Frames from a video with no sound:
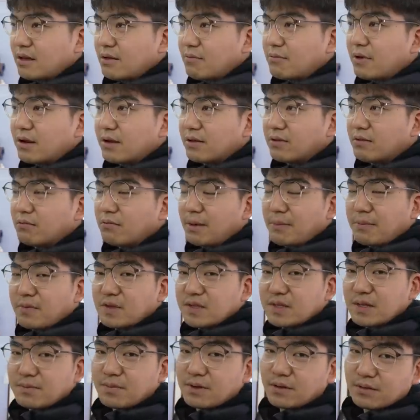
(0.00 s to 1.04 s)
they want to
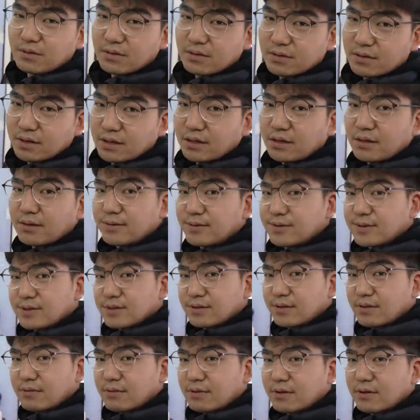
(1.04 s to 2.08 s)
represent Midori,
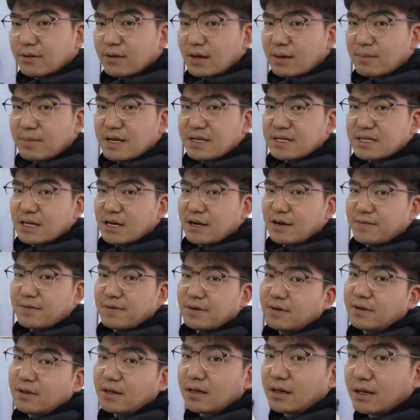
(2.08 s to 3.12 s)
so they will do the best
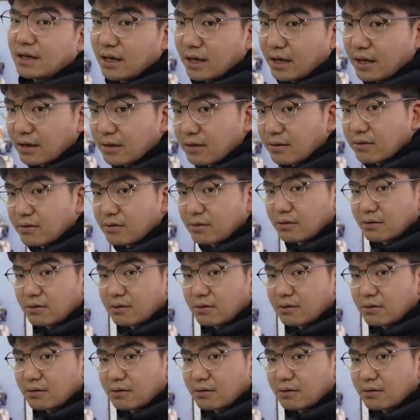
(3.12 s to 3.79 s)
effort they can